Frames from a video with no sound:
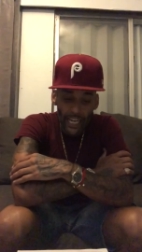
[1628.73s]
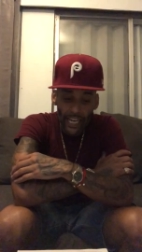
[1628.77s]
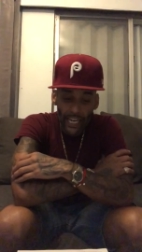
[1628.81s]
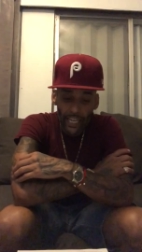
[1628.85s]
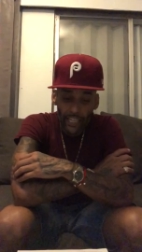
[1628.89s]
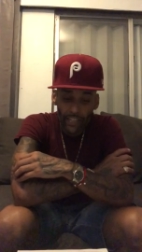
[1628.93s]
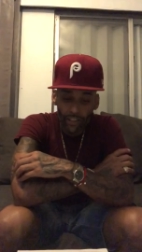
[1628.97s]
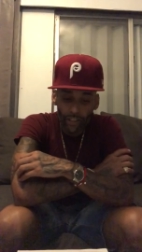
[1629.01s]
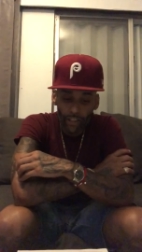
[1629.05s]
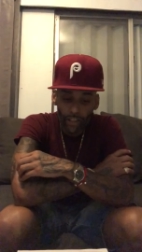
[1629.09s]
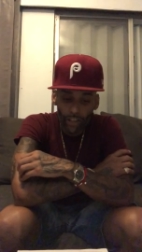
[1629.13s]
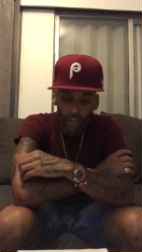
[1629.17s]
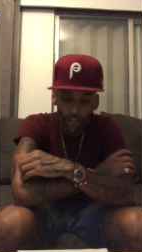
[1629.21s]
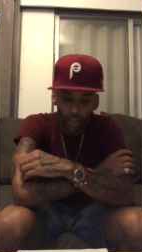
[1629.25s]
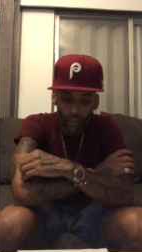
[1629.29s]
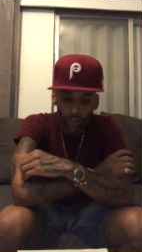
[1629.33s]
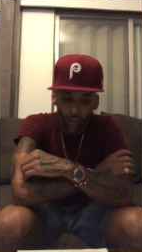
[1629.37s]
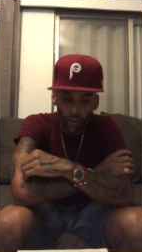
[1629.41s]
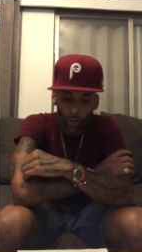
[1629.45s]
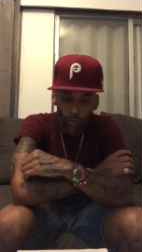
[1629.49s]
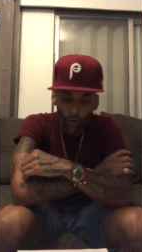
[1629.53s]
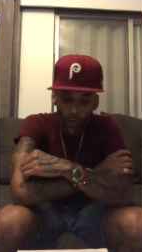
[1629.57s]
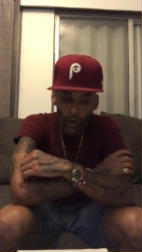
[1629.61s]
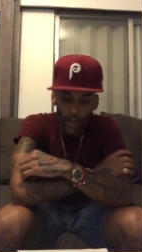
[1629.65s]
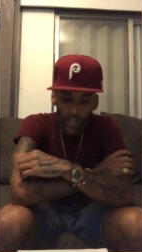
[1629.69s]
in
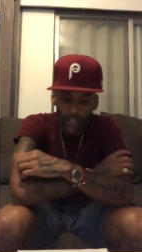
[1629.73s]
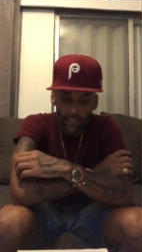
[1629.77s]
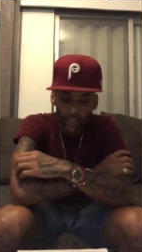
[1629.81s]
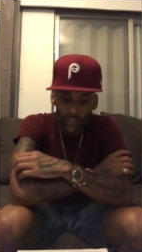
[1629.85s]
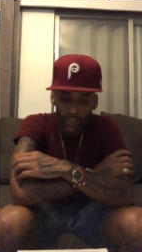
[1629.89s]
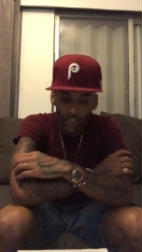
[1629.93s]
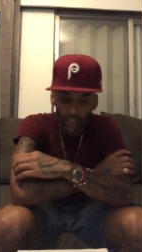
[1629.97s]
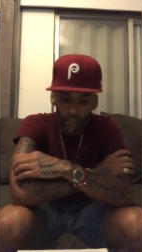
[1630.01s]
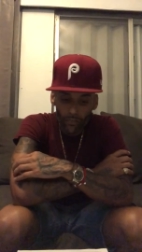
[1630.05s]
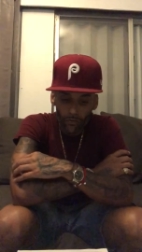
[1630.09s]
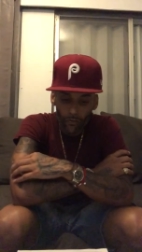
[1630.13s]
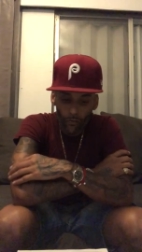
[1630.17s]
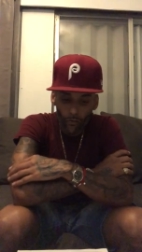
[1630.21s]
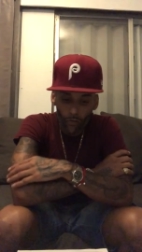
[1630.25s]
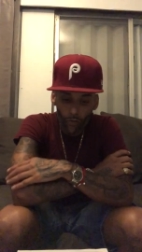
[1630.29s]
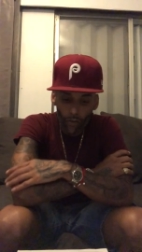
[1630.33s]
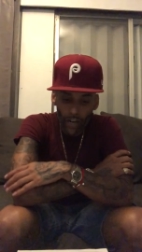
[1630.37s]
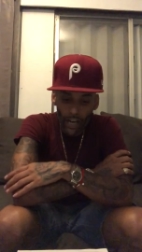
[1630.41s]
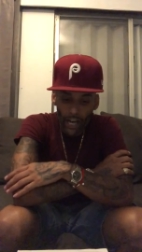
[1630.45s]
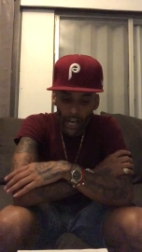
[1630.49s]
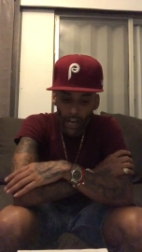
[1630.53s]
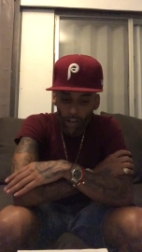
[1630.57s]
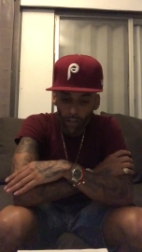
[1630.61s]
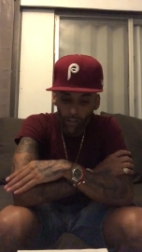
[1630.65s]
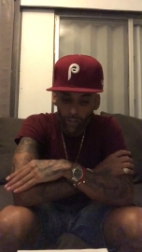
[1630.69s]
their quest
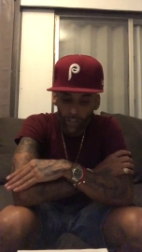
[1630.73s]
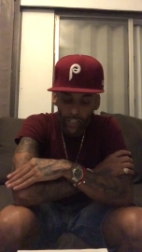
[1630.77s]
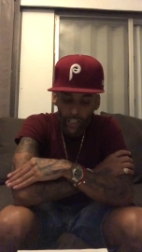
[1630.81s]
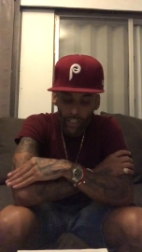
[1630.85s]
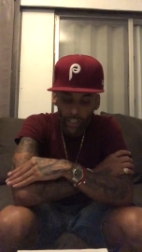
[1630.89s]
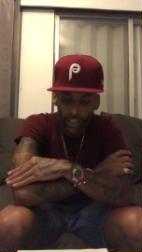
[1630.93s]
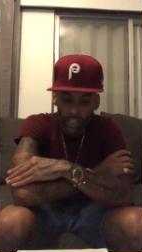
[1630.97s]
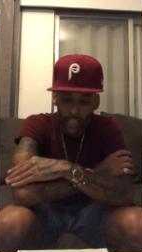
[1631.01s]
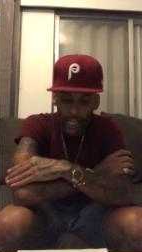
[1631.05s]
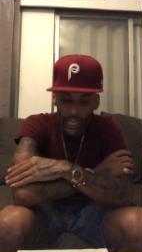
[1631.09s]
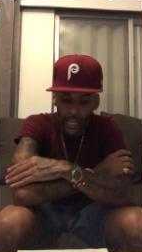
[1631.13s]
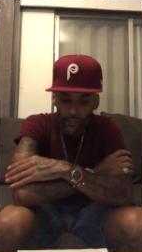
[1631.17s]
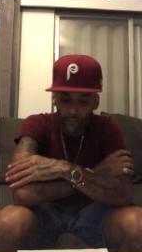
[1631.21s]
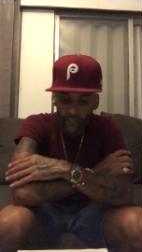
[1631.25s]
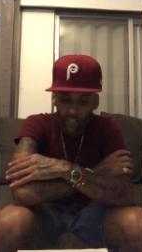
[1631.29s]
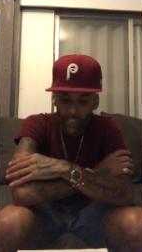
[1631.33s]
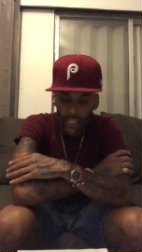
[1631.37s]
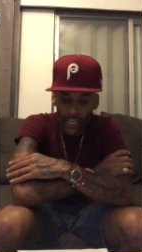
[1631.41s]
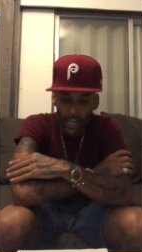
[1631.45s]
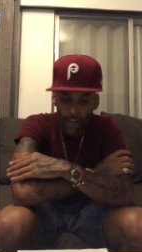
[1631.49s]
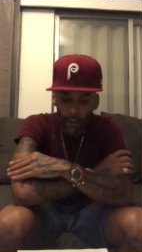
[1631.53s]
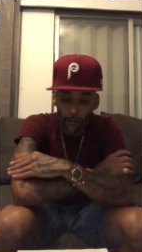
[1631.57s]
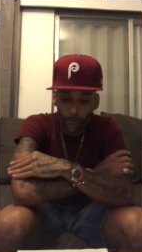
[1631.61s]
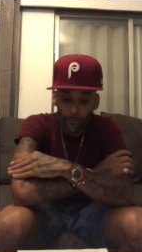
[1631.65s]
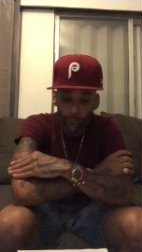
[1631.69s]
for a healthier
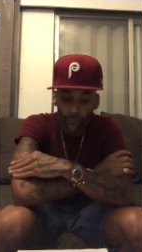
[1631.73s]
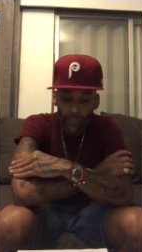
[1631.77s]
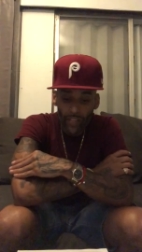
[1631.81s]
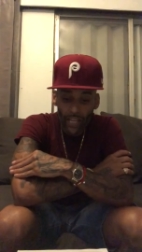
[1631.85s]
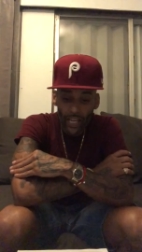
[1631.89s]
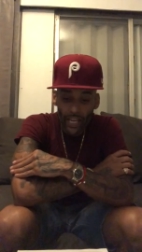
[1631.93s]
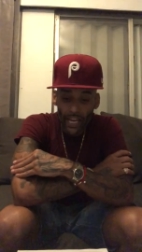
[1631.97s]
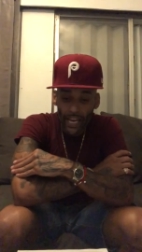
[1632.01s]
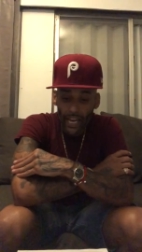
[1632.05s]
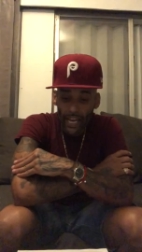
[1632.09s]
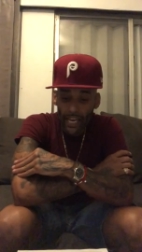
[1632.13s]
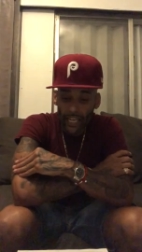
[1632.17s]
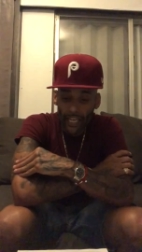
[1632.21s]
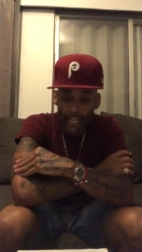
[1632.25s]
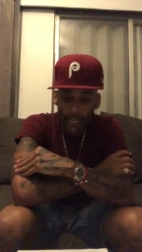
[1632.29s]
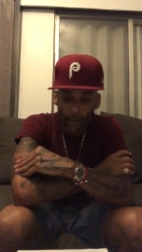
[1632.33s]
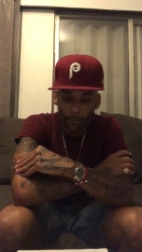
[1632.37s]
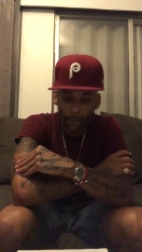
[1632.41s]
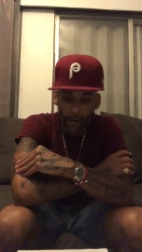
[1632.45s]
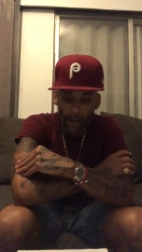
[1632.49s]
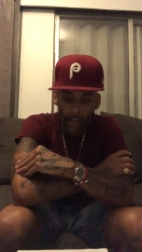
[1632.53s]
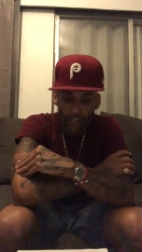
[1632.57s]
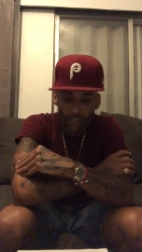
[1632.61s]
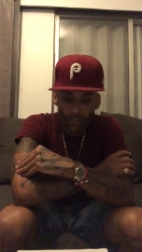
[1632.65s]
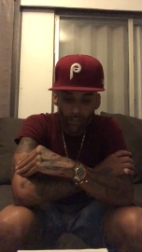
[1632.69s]
lifestyle and a
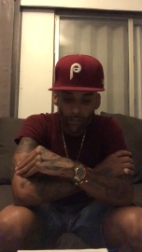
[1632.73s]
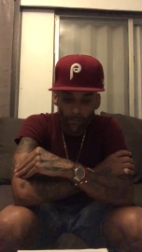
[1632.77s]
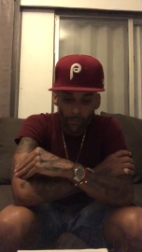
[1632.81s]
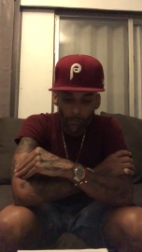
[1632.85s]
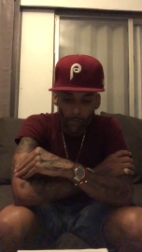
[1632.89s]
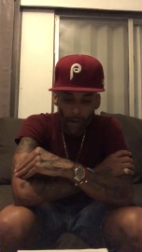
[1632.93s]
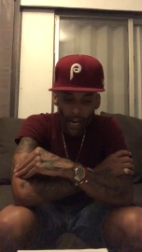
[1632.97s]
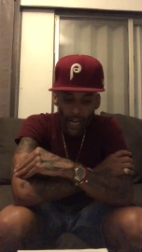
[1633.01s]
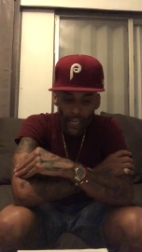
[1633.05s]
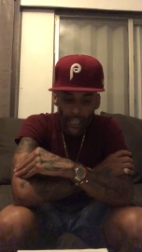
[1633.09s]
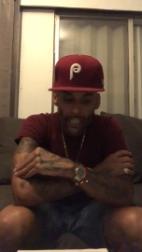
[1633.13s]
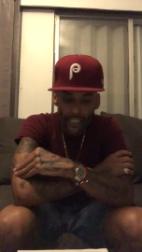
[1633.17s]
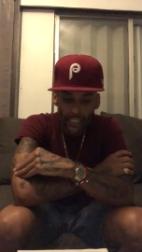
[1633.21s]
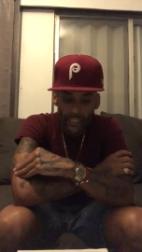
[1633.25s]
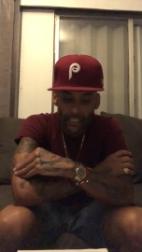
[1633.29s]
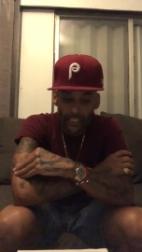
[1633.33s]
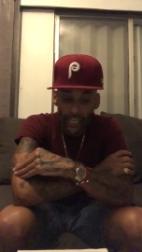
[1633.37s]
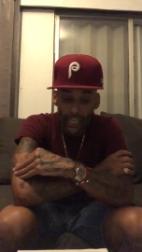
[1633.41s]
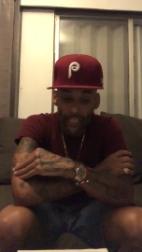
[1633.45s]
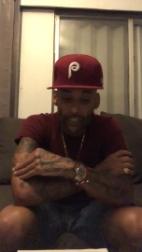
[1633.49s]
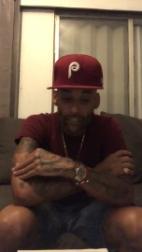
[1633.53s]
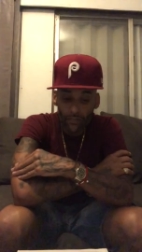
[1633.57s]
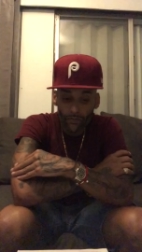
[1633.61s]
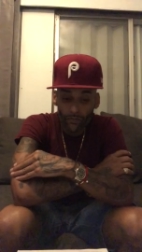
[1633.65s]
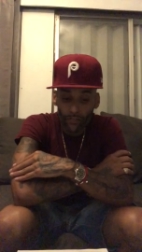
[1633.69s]
better body
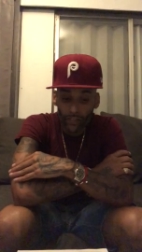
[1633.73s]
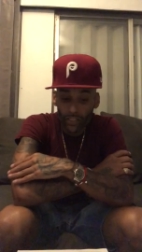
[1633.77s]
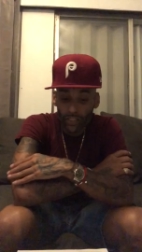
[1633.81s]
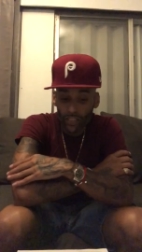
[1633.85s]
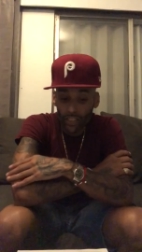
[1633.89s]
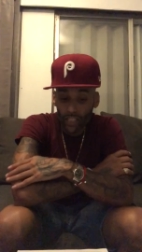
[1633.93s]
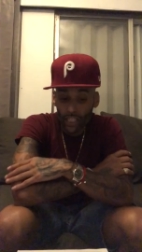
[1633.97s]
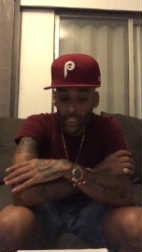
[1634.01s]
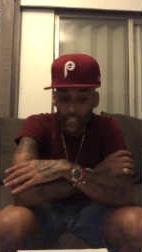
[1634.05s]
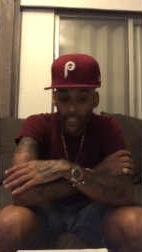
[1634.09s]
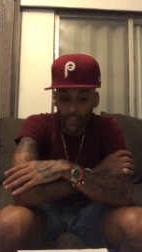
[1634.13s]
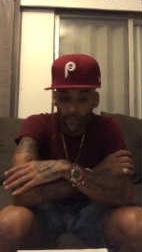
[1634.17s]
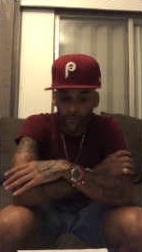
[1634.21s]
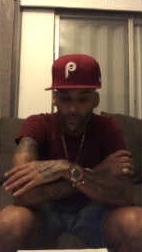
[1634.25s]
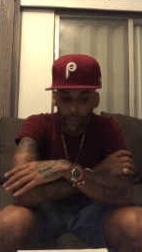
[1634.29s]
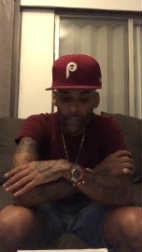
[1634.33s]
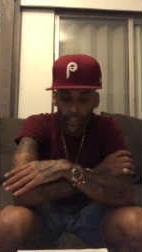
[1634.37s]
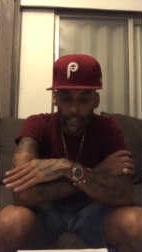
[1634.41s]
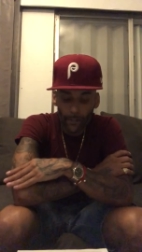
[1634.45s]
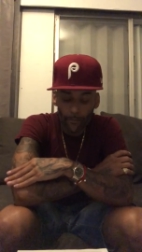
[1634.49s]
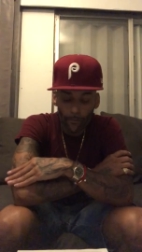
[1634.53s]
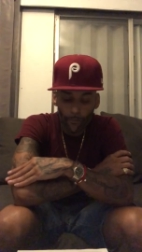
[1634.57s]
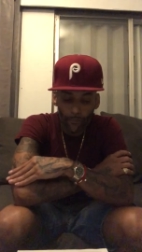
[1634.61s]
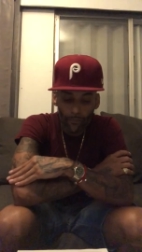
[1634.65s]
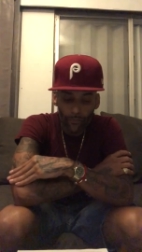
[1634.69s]
that's physically
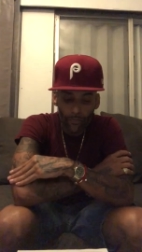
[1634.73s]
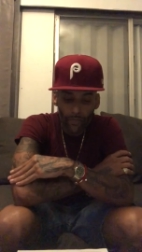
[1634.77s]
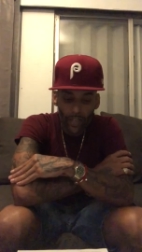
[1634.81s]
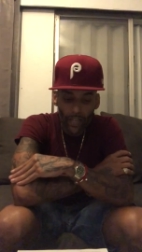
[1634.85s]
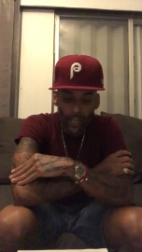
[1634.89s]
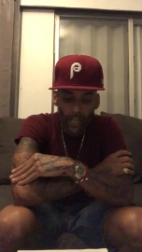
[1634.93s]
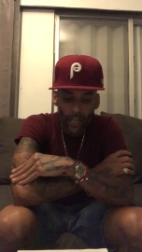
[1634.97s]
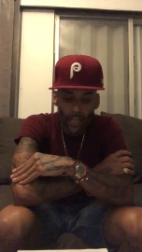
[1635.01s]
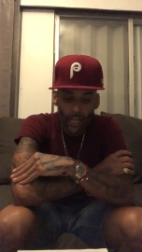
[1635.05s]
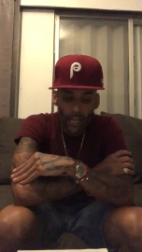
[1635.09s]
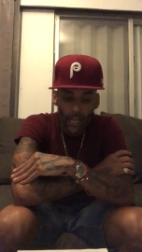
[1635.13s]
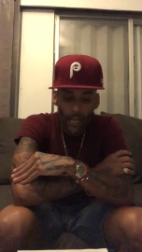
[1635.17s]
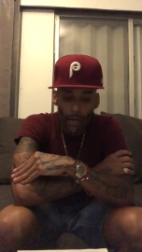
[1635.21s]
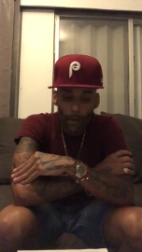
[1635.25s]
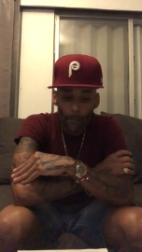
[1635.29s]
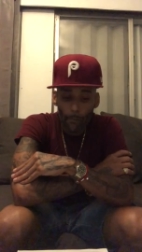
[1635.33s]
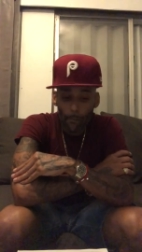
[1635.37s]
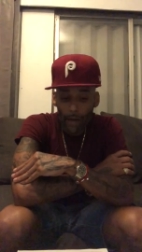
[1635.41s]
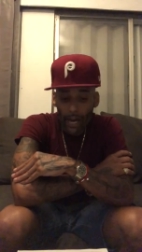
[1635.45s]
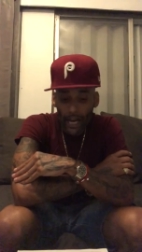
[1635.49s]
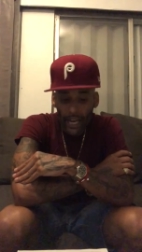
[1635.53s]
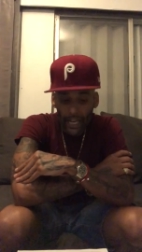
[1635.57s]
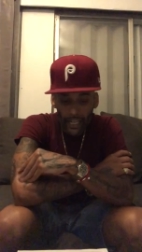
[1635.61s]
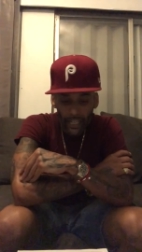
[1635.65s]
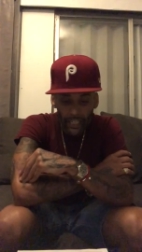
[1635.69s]
fit.
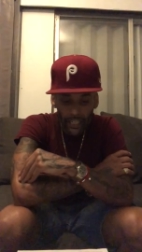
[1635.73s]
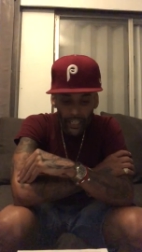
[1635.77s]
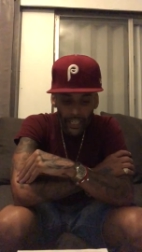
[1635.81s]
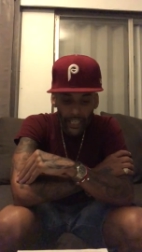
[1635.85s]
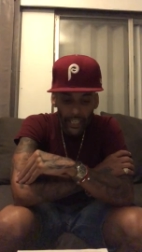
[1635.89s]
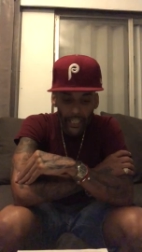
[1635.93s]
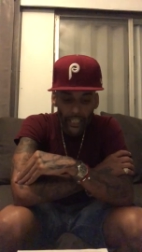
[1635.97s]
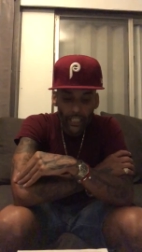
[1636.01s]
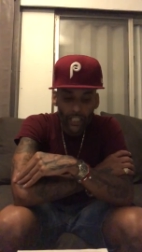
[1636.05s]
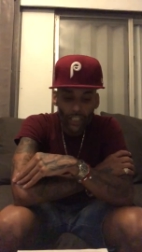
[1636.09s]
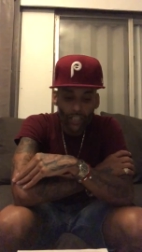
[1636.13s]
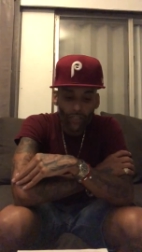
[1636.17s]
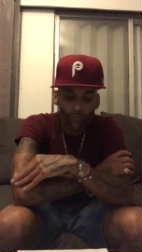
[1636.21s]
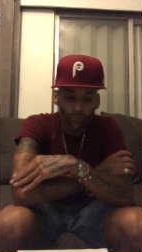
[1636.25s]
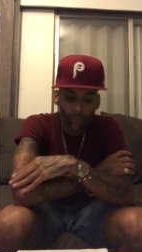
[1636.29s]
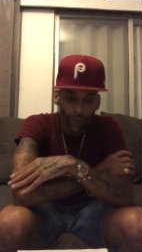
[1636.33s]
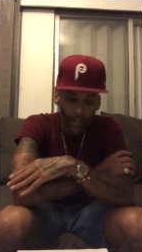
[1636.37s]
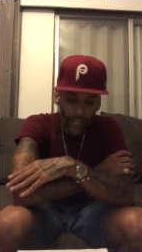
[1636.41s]
Mayonnaise,